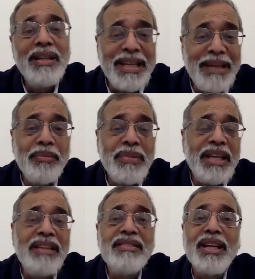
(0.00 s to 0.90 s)
in,
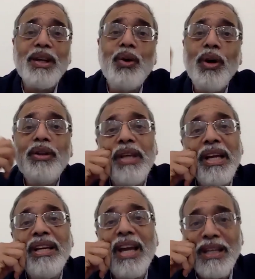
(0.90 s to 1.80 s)
things that go into the
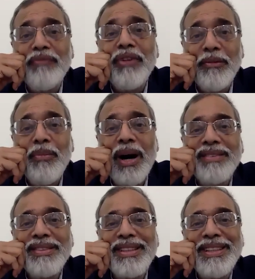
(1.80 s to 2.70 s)
N ninety-five
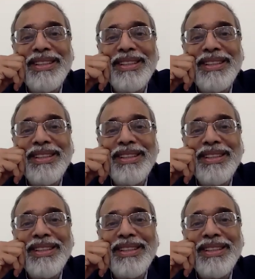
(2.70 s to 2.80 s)
mask.